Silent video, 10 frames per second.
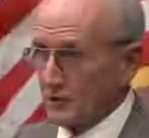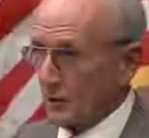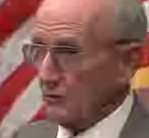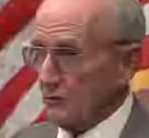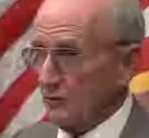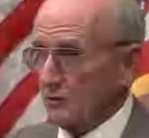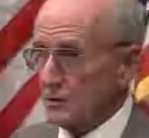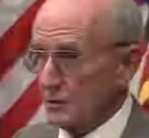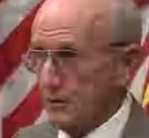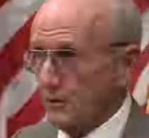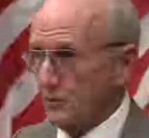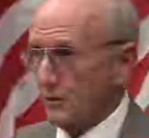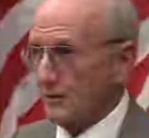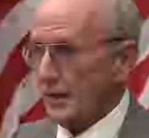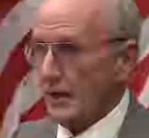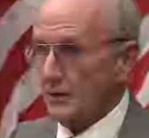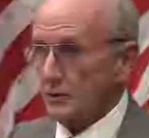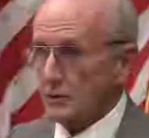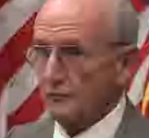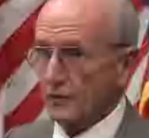But don't use the B word. Now, I
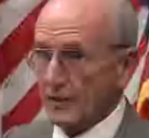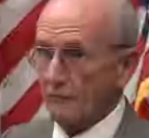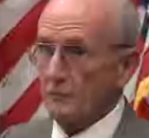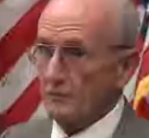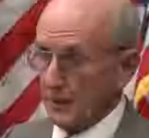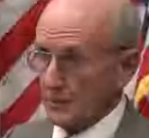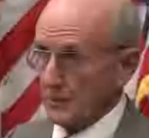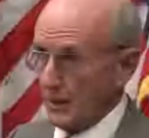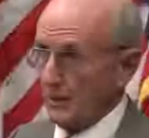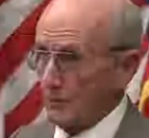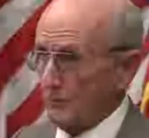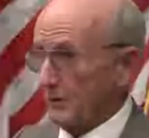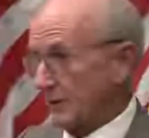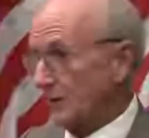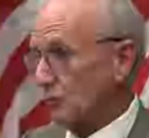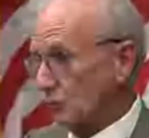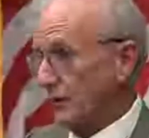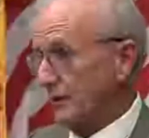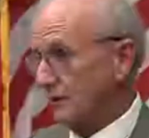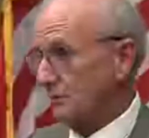use it for government because they are building
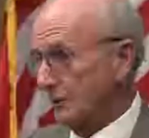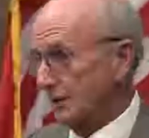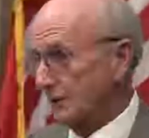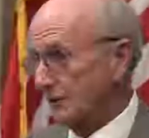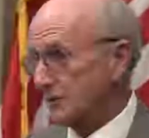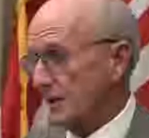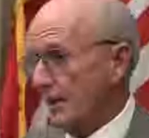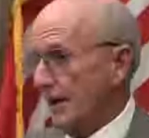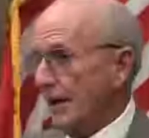real bunkers.